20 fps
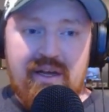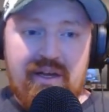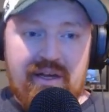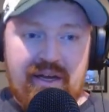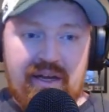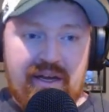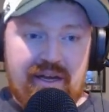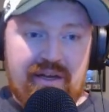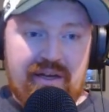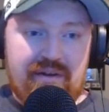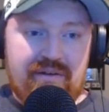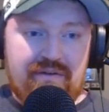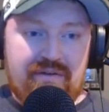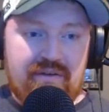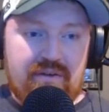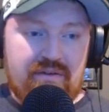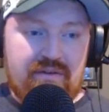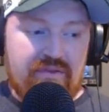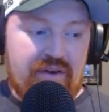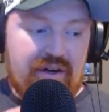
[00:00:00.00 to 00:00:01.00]
And
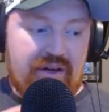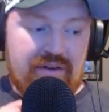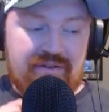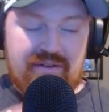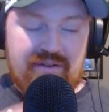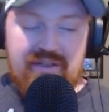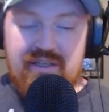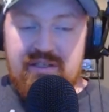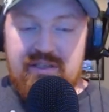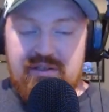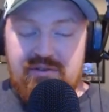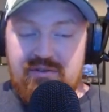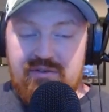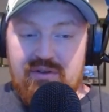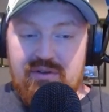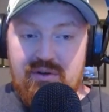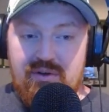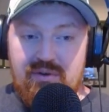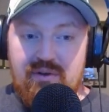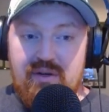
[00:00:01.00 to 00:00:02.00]
as far as additions
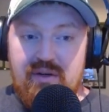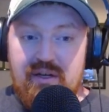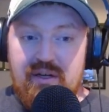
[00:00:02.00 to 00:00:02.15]
go,